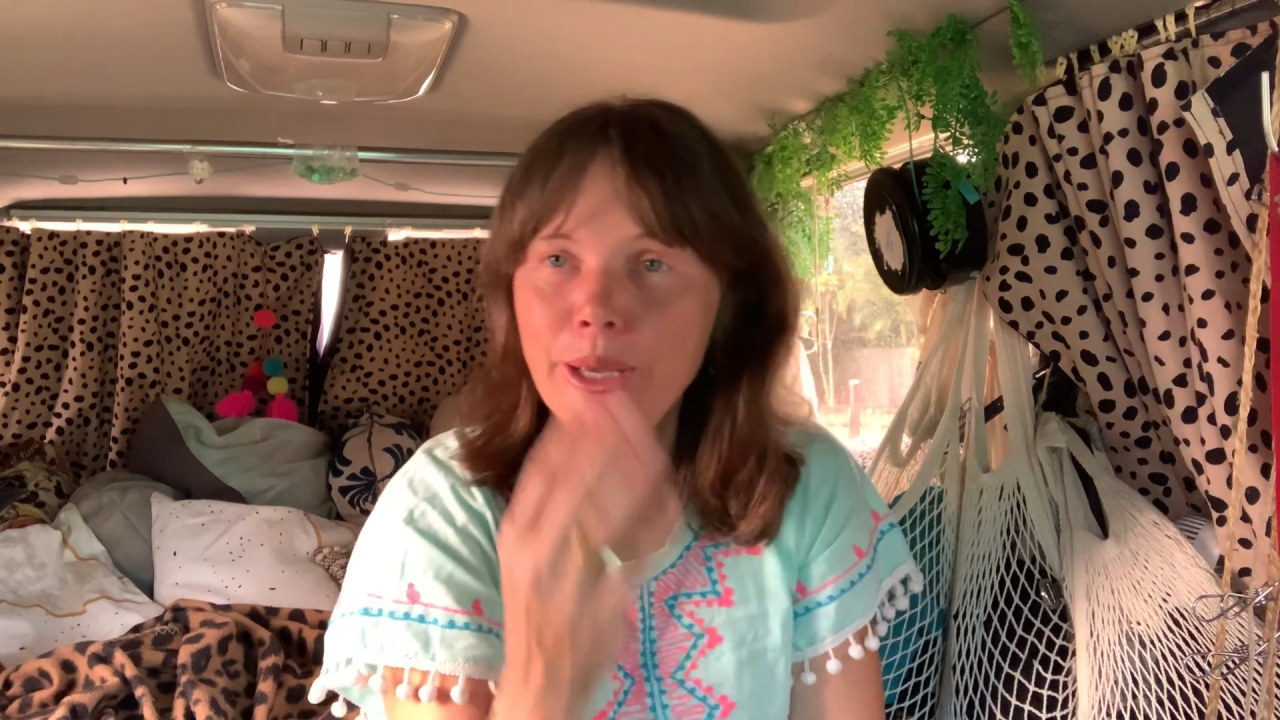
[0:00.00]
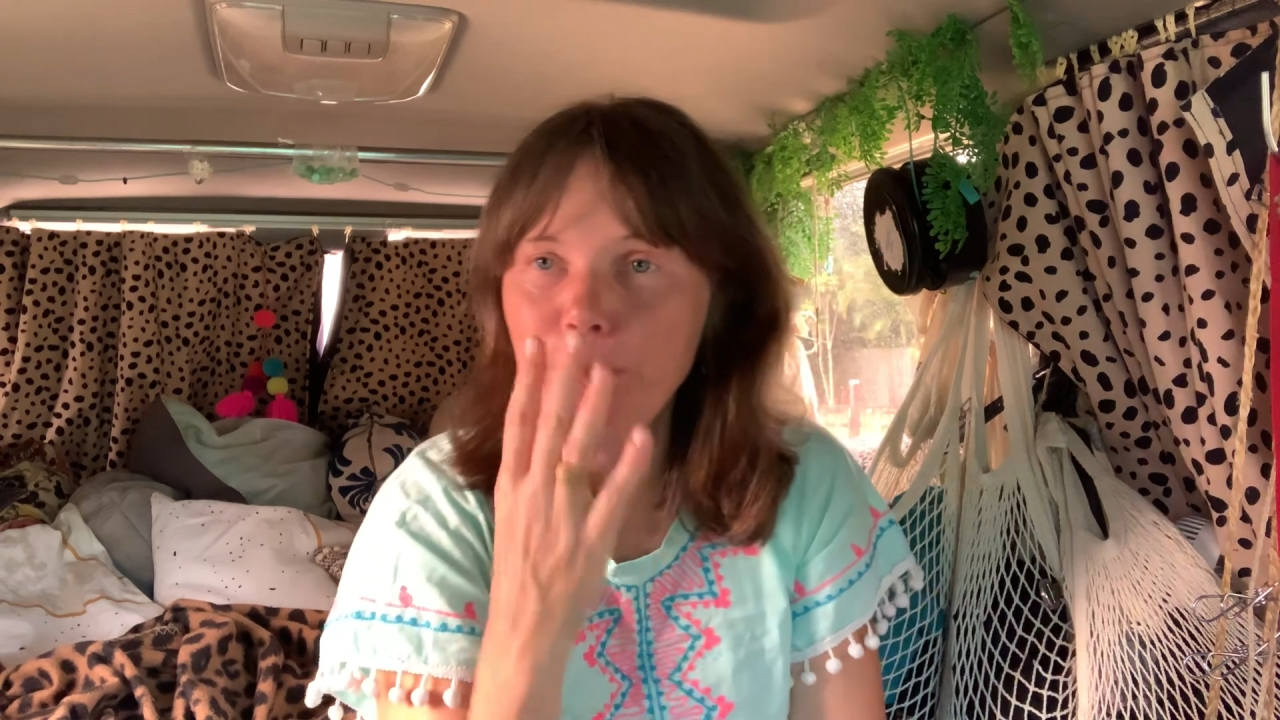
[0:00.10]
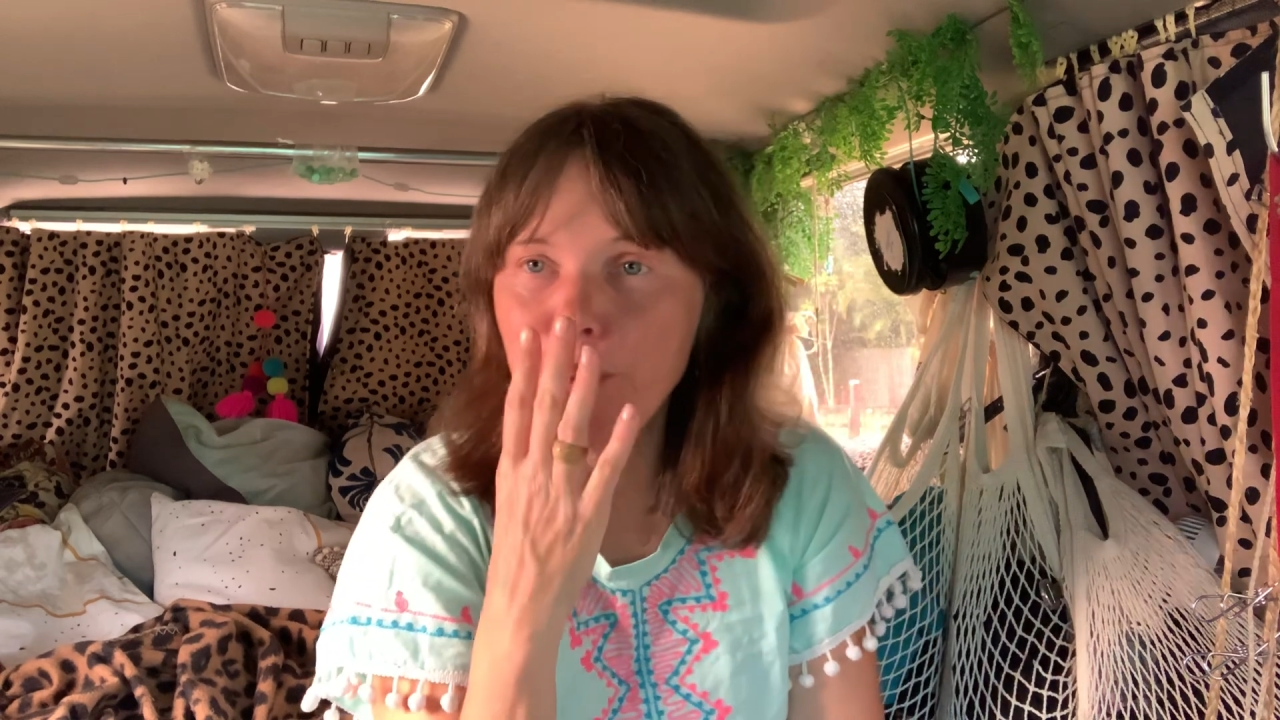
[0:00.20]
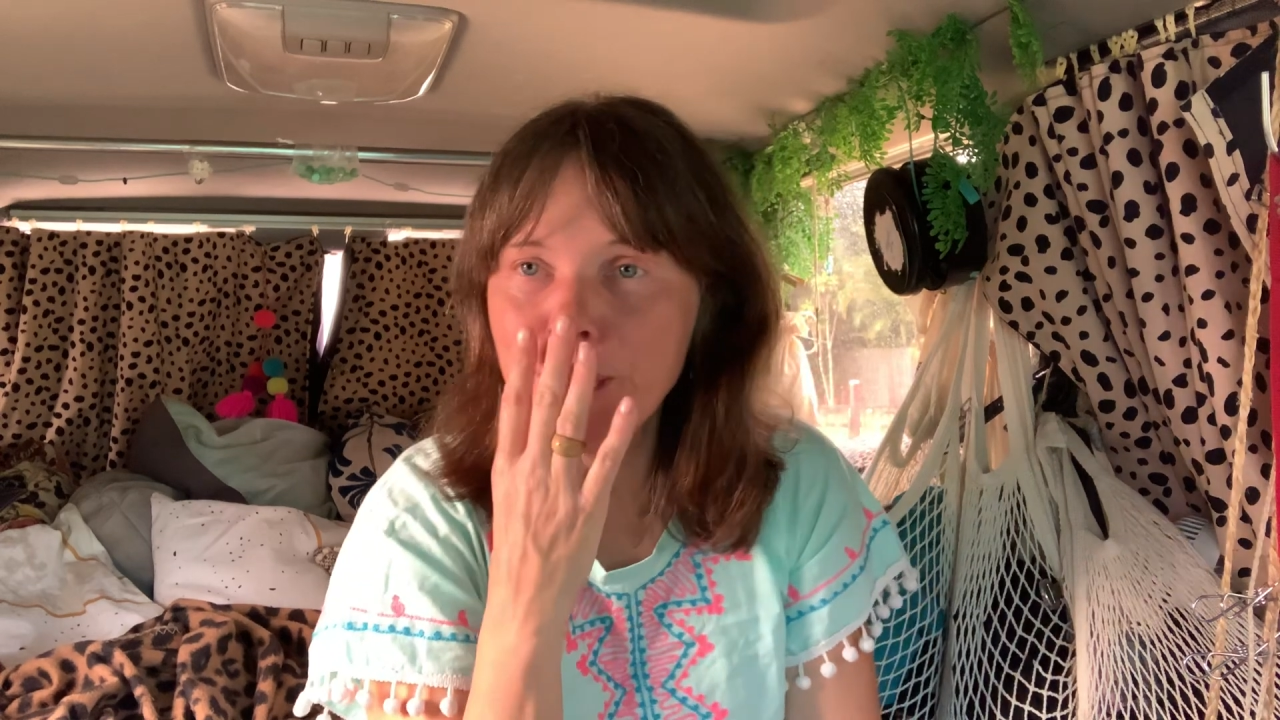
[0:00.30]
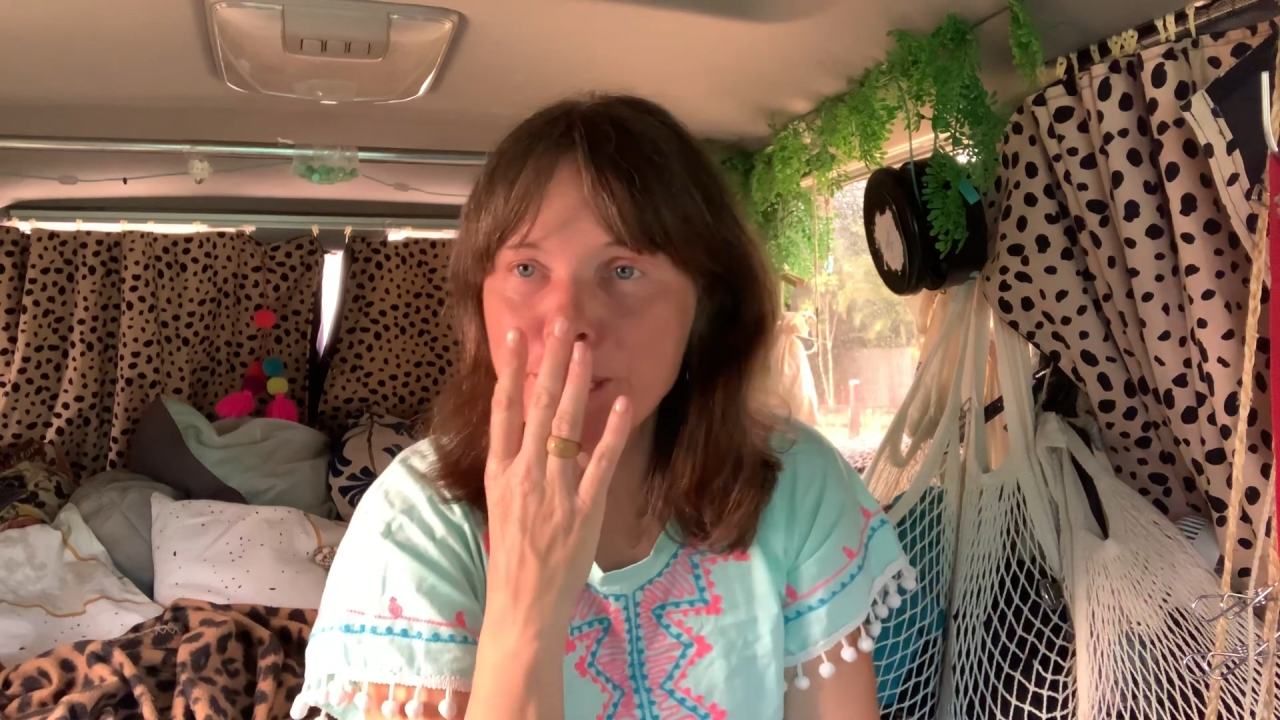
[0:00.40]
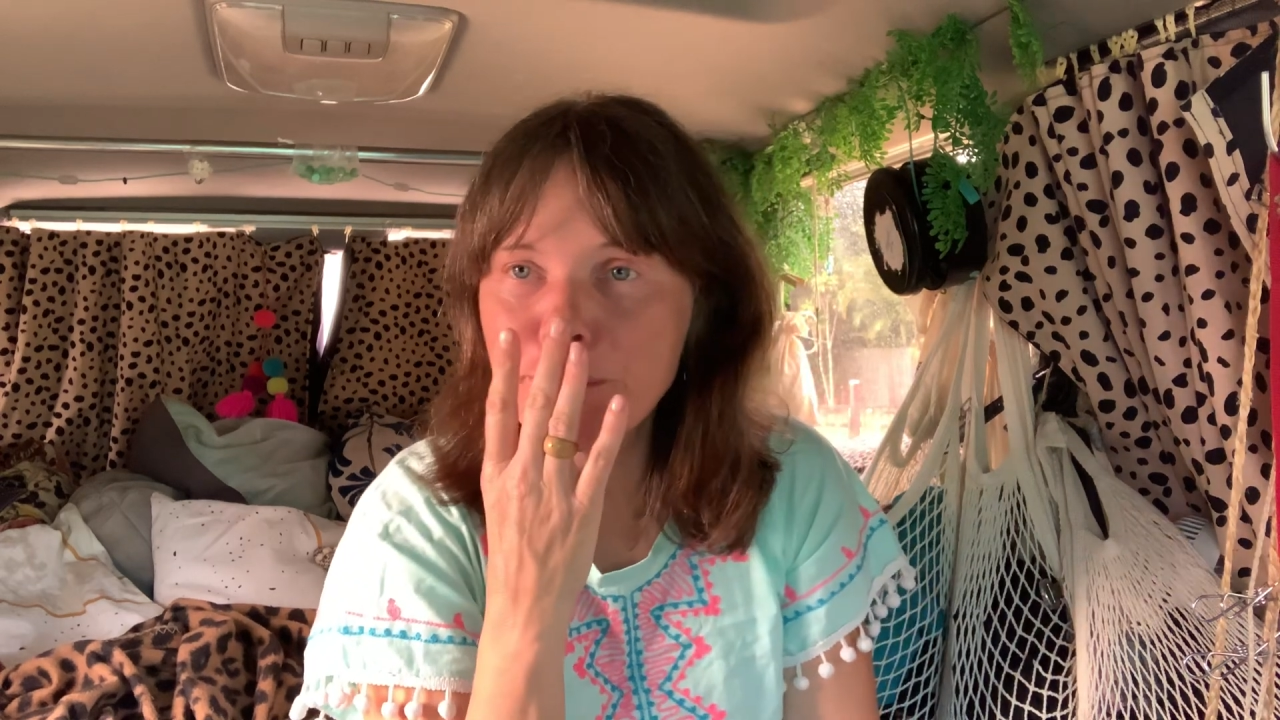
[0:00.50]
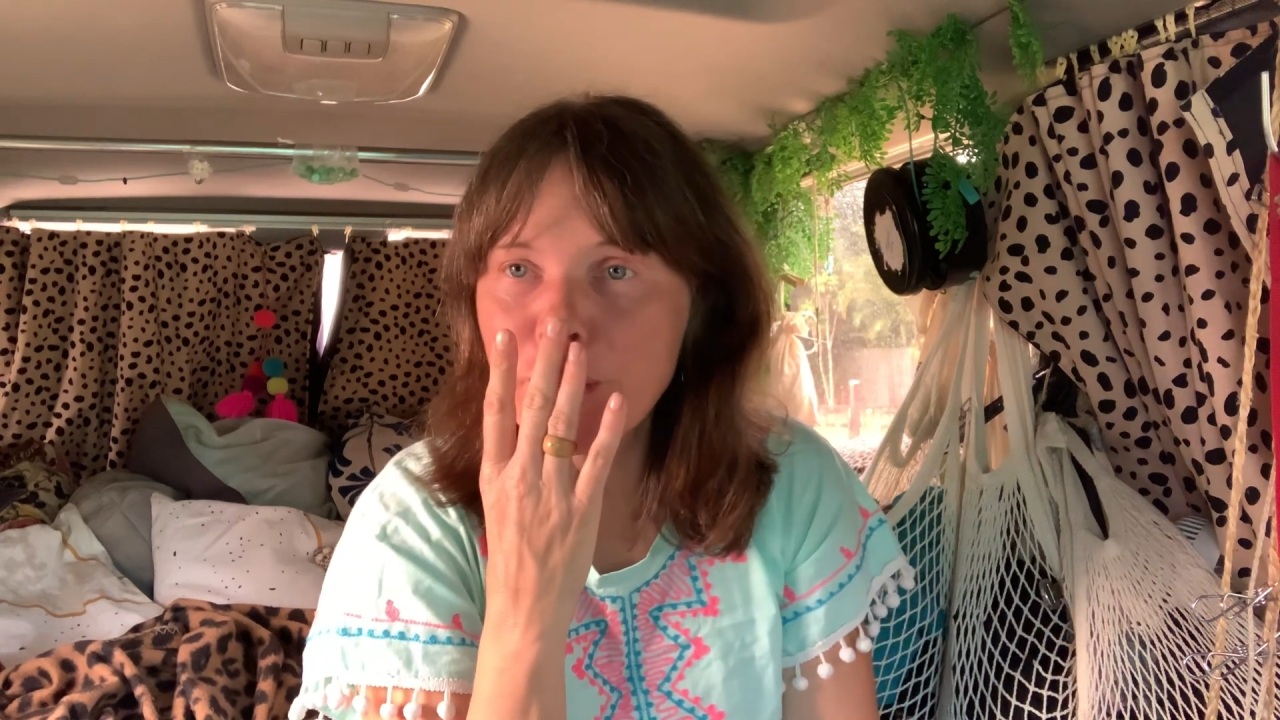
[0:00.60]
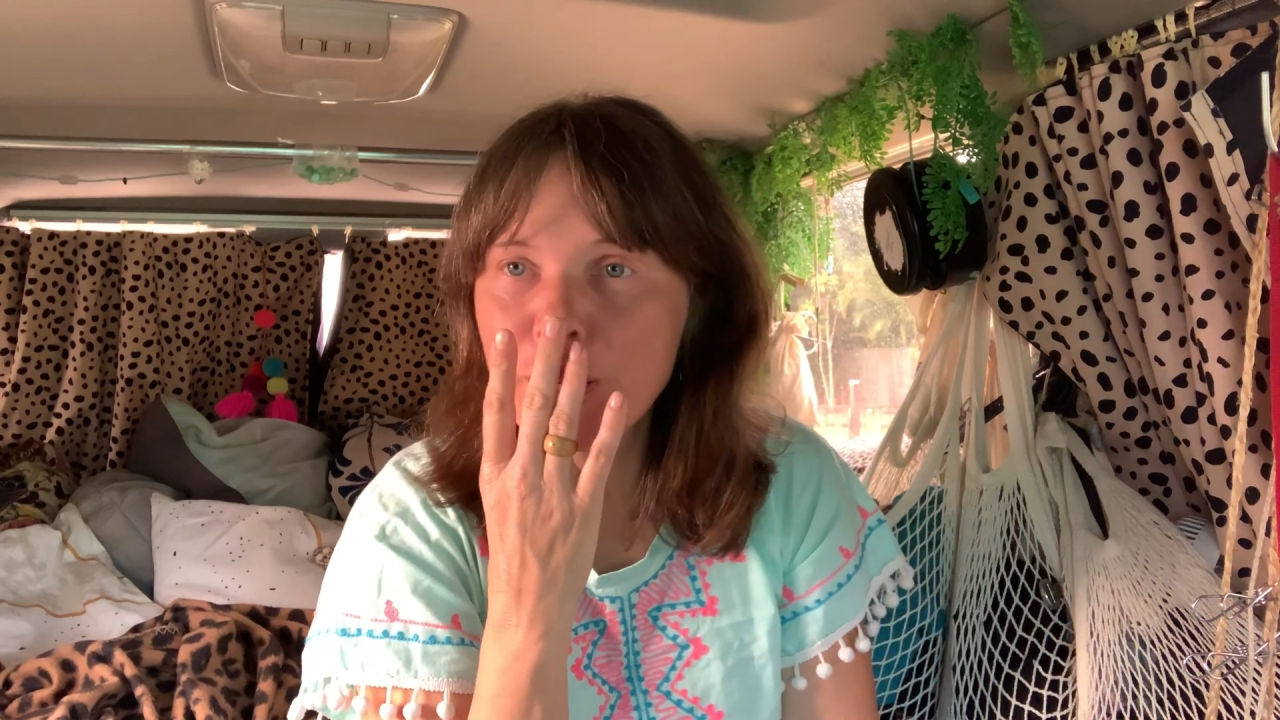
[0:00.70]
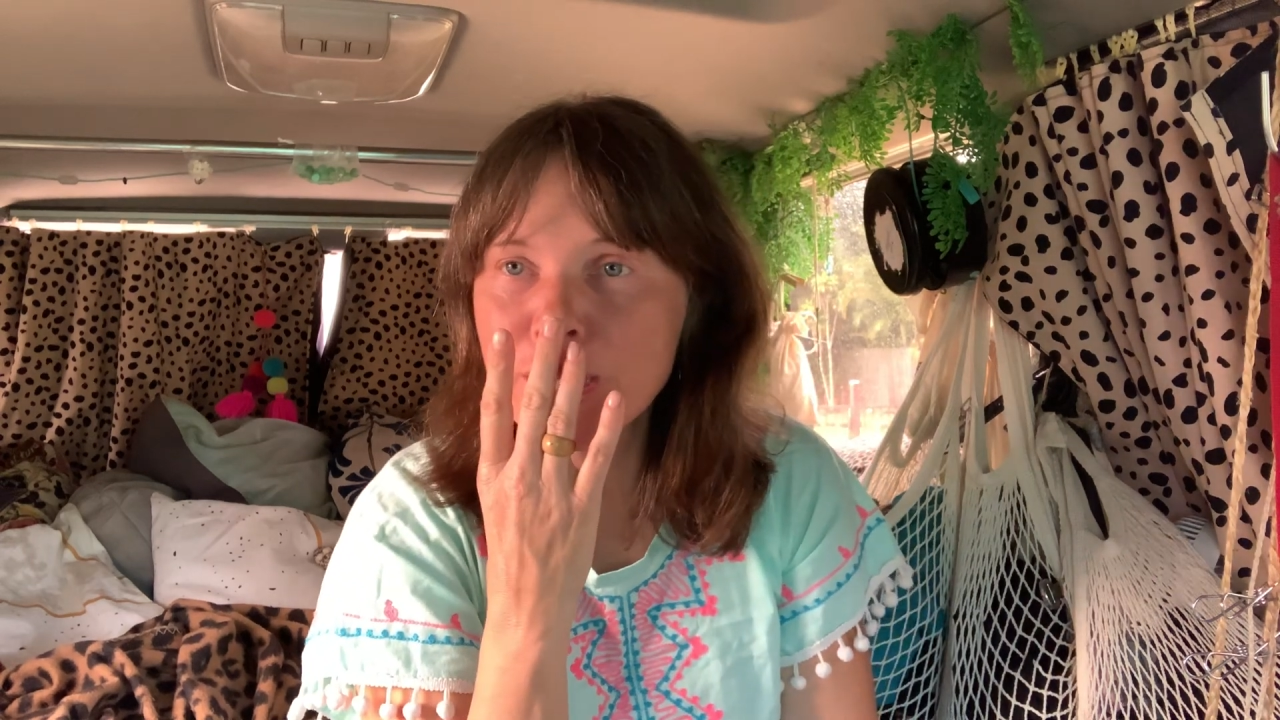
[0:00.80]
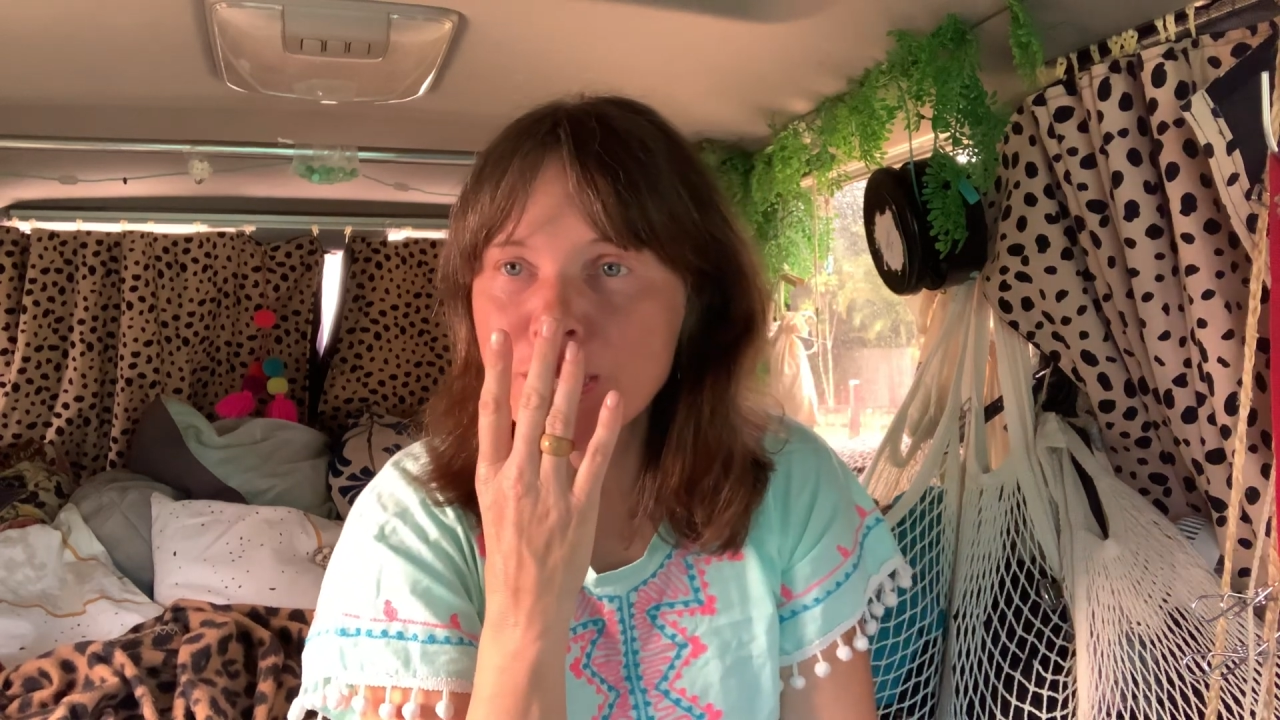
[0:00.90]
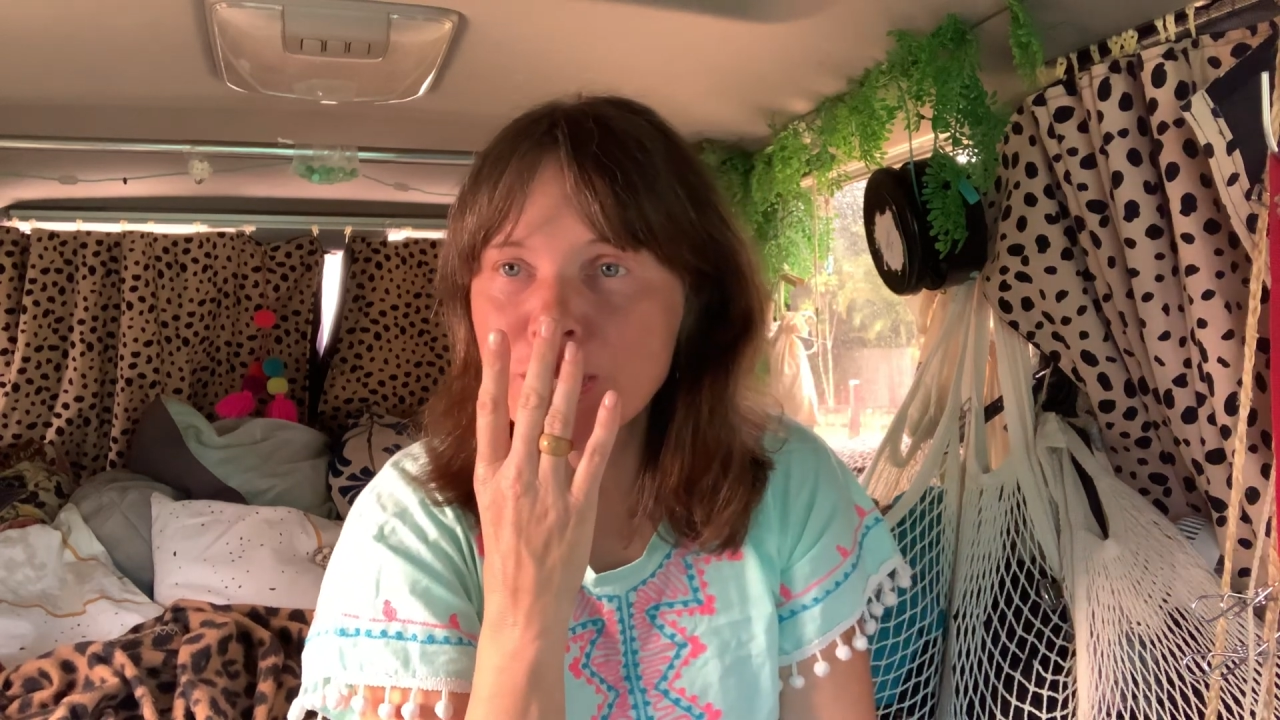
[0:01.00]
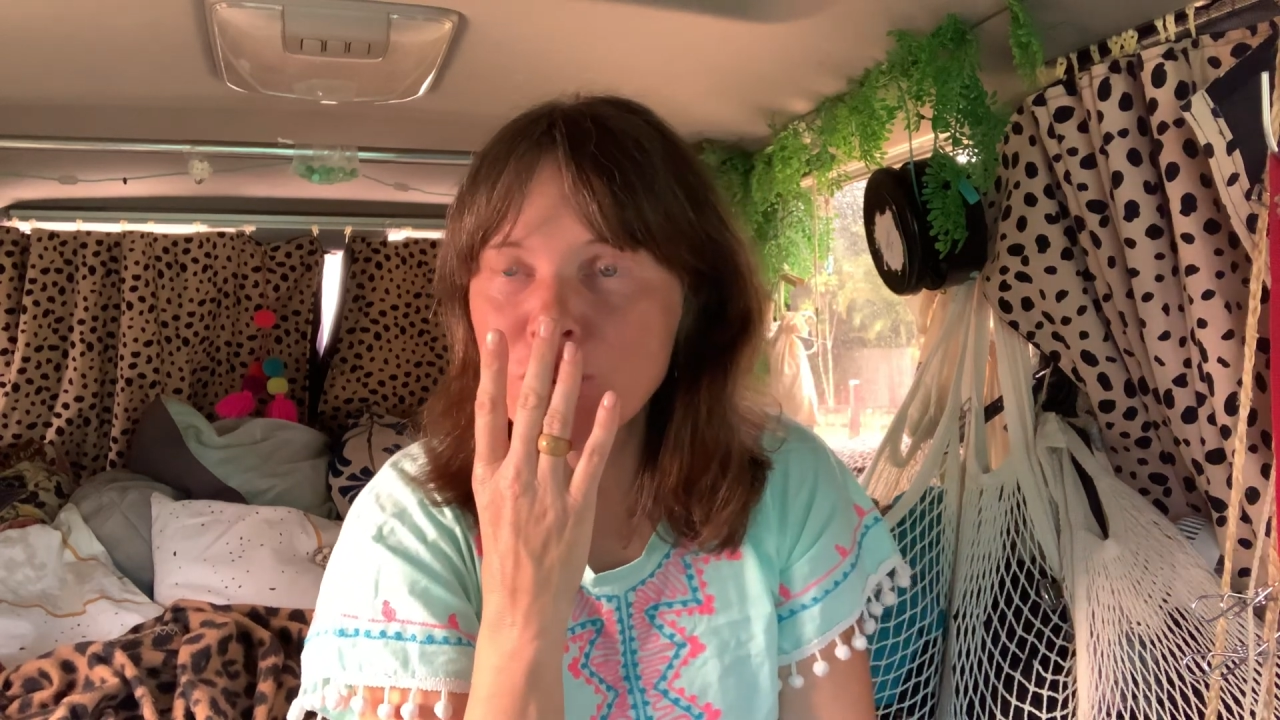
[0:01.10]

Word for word: burdens, blockages,